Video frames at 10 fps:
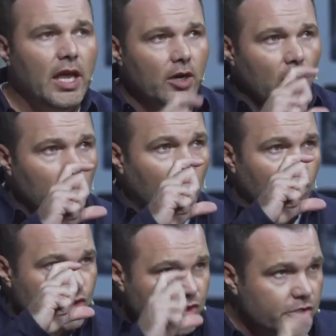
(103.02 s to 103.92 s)
And our,
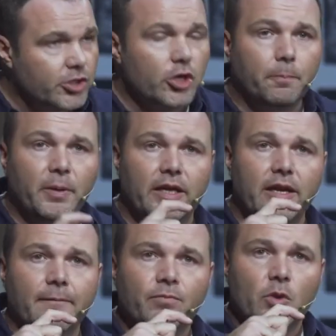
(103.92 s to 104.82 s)
our
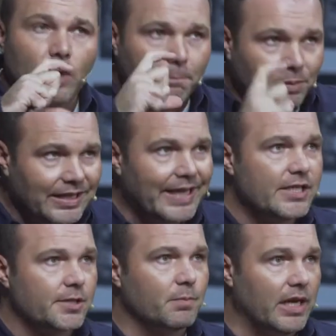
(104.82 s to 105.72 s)
stupid
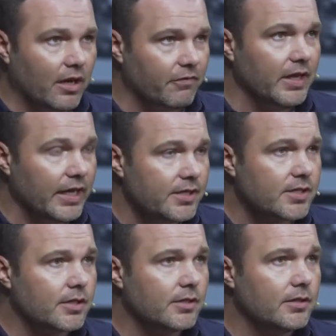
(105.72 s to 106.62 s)
replacement of
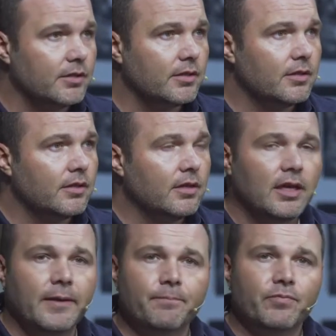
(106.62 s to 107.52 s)
this
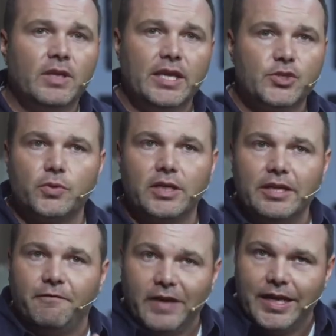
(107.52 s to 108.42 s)
is
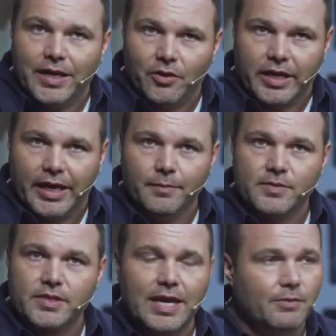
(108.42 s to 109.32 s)
really video
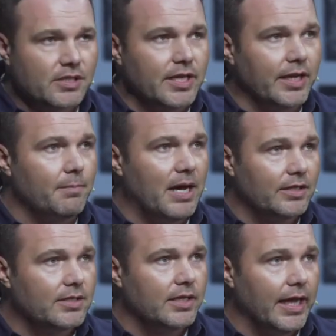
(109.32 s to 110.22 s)
games. And I was thinking about
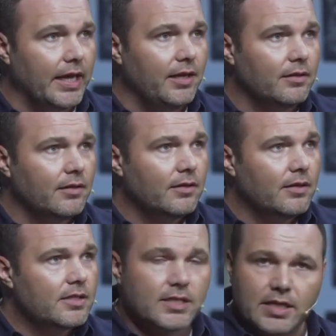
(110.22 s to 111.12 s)
it today,
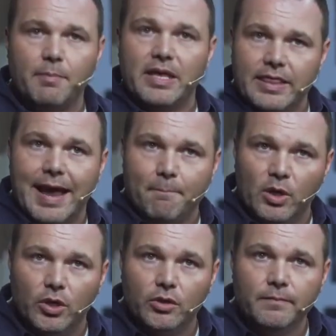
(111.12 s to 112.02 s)
since I'm in that
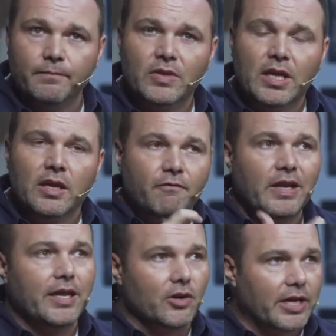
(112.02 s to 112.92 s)
mood.
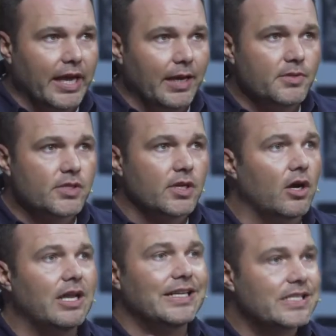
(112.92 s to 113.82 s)
Video games
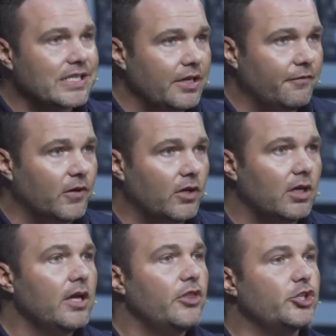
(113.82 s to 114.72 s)
are not
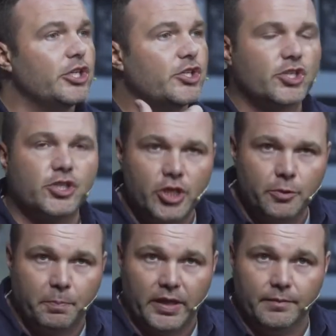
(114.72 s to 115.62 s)
sinful, they're just
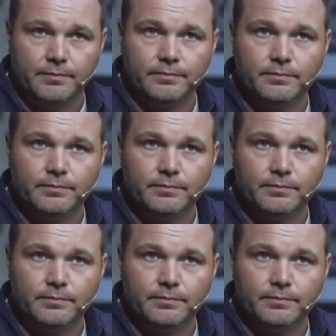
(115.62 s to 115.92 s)
stupid.